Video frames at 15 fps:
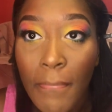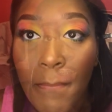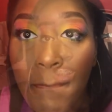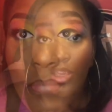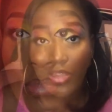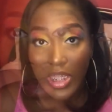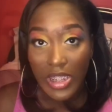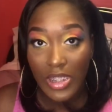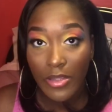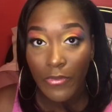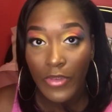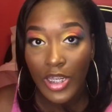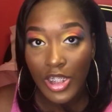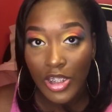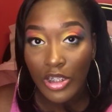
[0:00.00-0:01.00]
So this is the
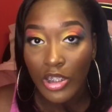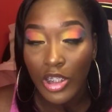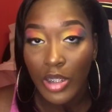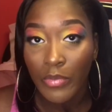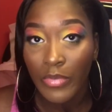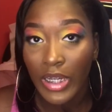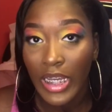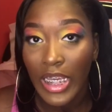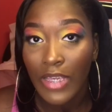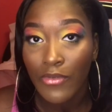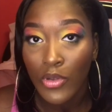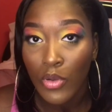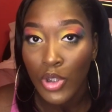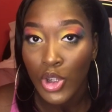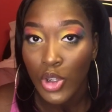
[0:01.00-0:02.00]
finished look, but if
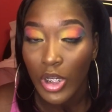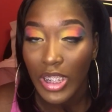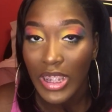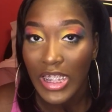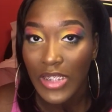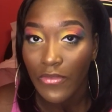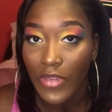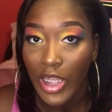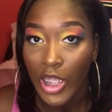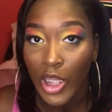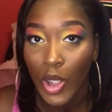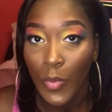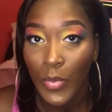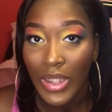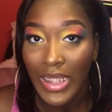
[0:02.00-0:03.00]
you enjoyed this
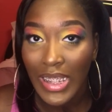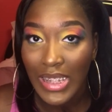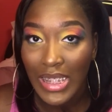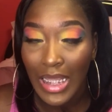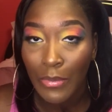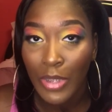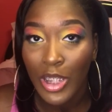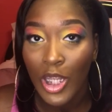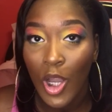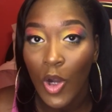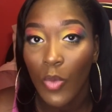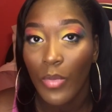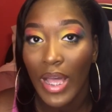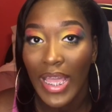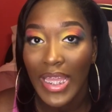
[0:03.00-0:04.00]
video, please let me know
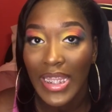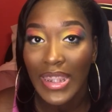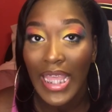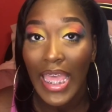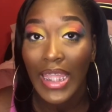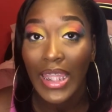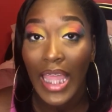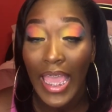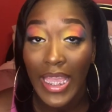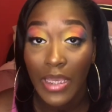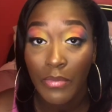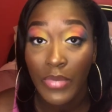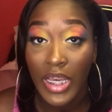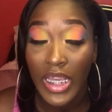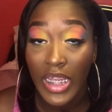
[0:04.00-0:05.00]
by hitting that
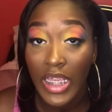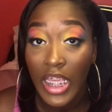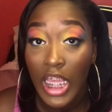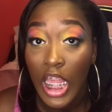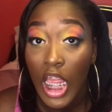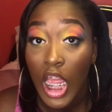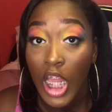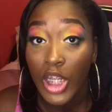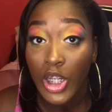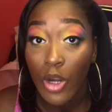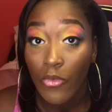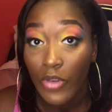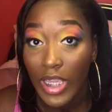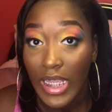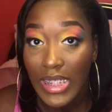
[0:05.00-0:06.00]
like button. Don't
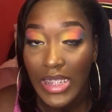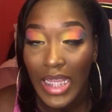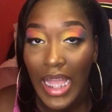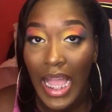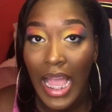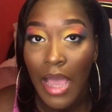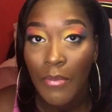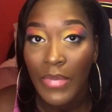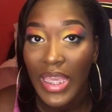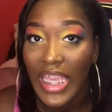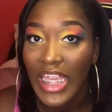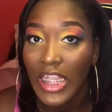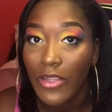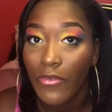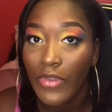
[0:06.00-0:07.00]
forget to comment
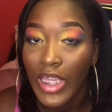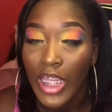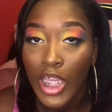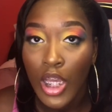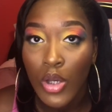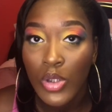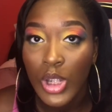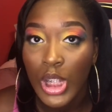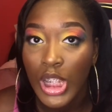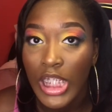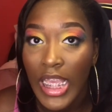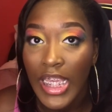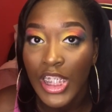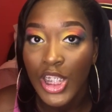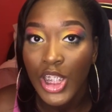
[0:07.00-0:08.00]
any video
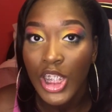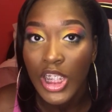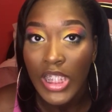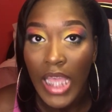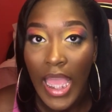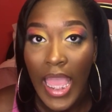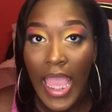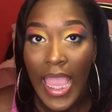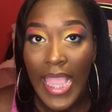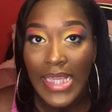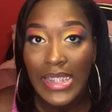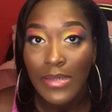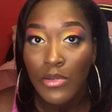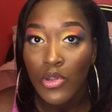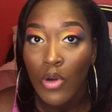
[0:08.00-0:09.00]
suggestions and
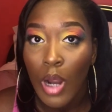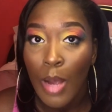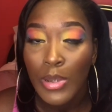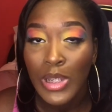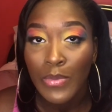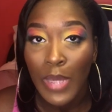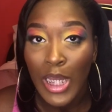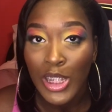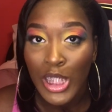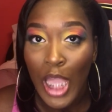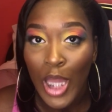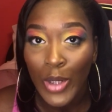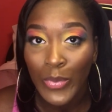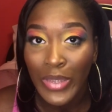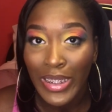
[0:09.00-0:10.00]
subscribe to my
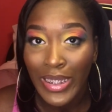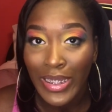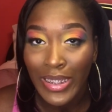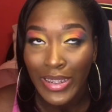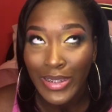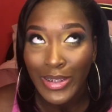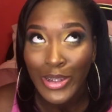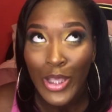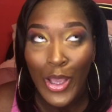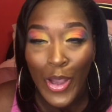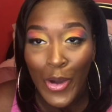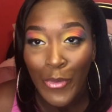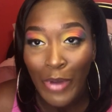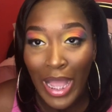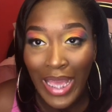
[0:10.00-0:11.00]
channel, because
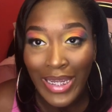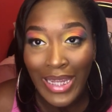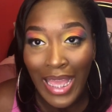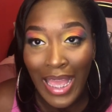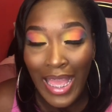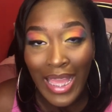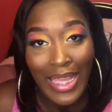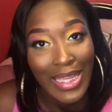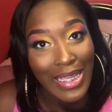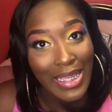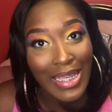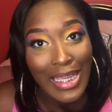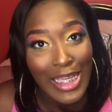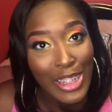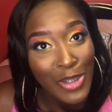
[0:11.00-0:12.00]
why not?
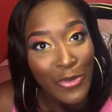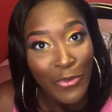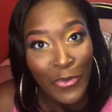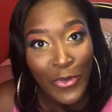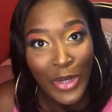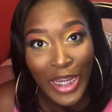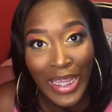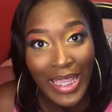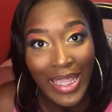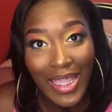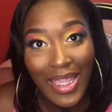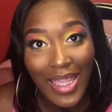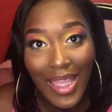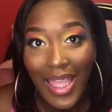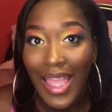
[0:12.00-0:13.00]
It's free.